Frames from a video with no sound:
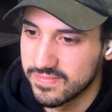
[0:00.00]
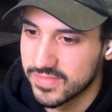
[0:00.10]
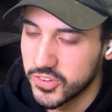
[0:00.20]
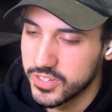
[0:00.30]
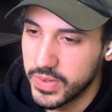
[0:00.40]

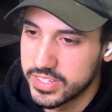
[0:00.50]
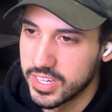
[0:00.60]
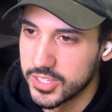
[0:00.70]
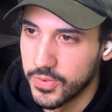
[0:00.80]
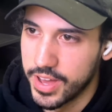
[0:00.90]
Which makes
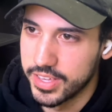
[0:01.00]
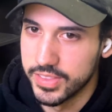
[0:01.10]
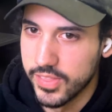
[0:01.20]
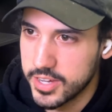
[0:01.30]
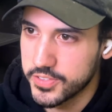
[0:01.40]
sense why he
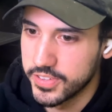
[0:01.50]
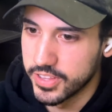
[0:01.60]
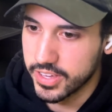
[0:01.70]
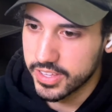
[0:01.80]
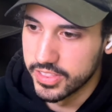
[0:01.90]

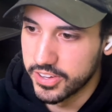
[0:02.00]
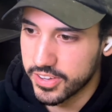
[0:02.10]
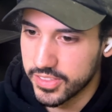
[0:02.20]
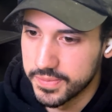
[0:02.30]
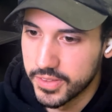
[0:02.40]
lustfully can look
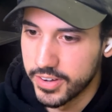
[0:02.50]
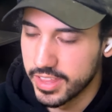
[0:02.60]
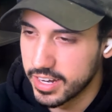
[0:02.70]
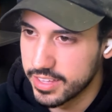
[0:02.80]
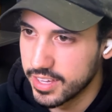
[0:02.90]
at them the way
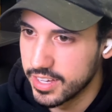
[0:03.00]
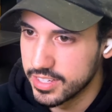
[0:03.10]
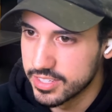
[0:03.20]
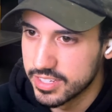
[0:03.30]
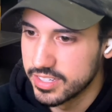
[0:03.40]
that he does.